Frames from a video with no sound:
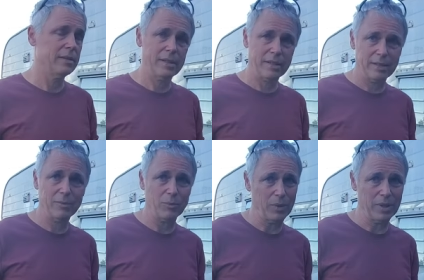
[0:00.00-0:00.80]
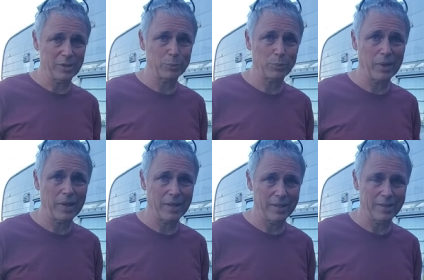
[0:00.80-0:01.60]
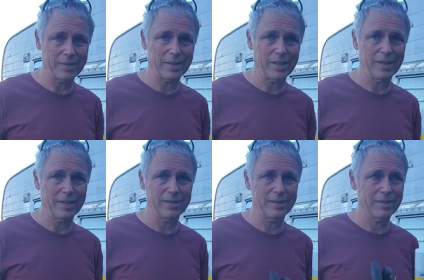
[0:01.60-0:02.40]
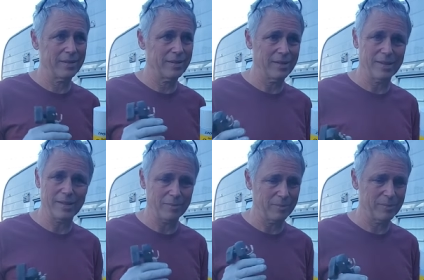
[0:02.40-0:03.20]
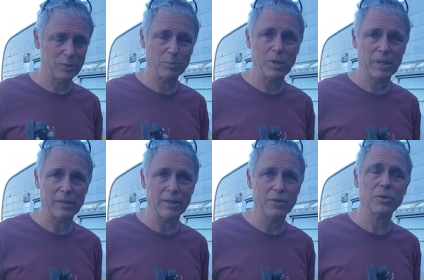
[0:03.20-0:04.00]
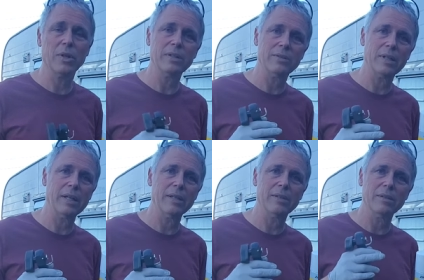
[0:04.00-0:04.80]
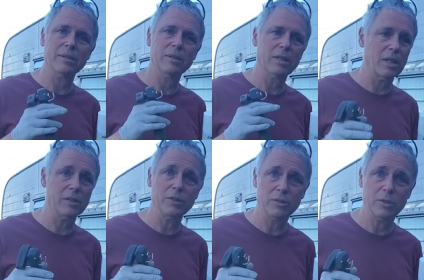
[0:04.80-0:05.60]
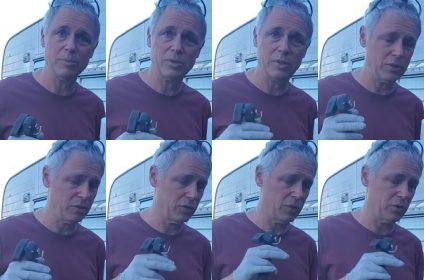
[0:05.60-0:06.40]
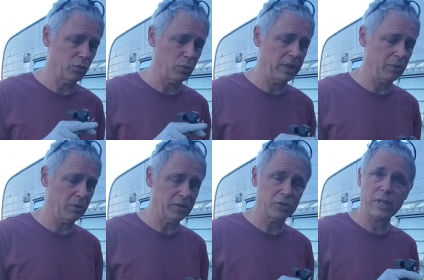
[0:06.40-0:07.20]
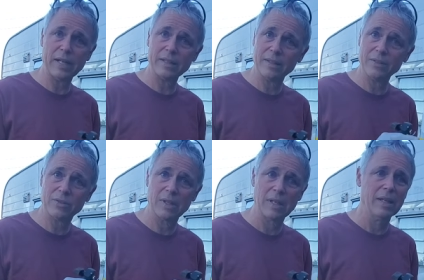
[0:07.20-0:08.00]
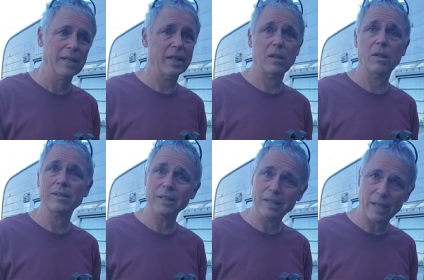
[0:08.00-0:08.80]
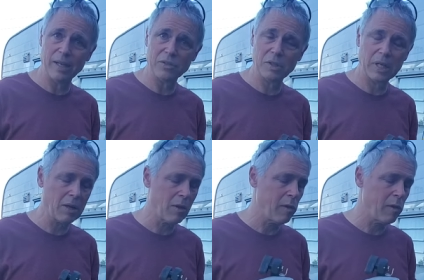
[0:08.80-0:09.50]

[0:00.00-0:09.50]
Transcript: Didn't want to spray it inside the small area, so I decided to look on YouTube, see if there's, there's a way to extract this. They call it decantering.